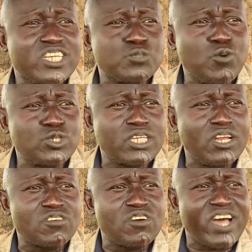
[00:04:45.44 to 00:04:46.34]
Exposed a
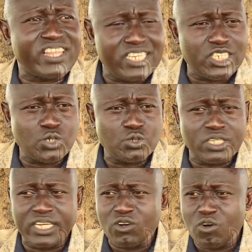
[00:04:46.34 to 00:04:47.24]
lot of other issues
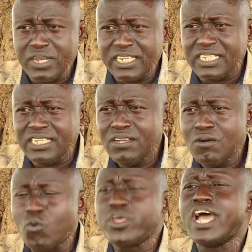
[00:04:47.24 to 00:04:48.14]
in the community.
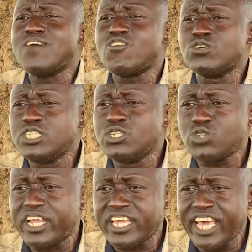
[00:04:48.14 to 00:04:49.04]
We have continued
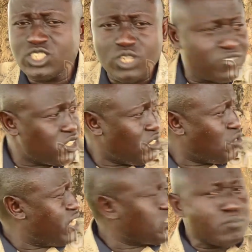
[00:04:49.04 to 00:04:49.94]
to engage. You, have see, you
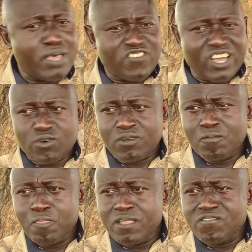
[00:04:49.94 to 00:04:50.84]
can see my vehicle,
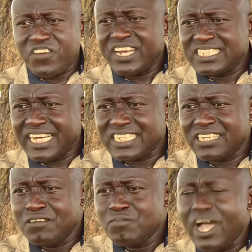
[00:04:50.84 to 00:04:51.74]
very dirty.
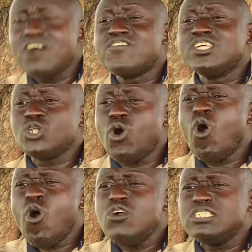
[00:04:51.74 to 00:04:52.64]
I have reached
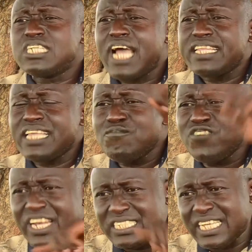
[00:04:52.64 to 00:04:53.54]
all the other
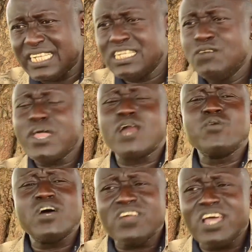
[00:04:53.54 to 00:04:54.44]
villages and
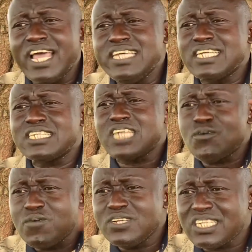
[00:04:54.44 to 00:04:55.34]
we have realized that
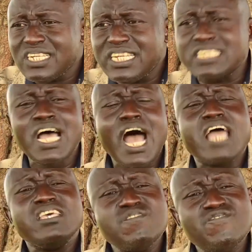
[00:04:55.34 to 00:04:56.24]
some of these leaders
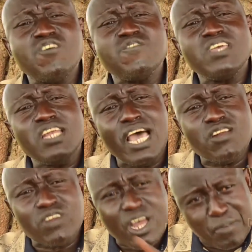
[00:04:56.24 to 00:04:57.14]
are involved in
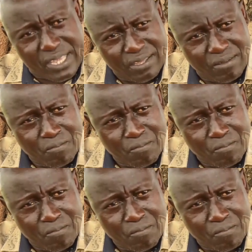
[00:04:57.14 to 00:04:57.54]
land grabbing.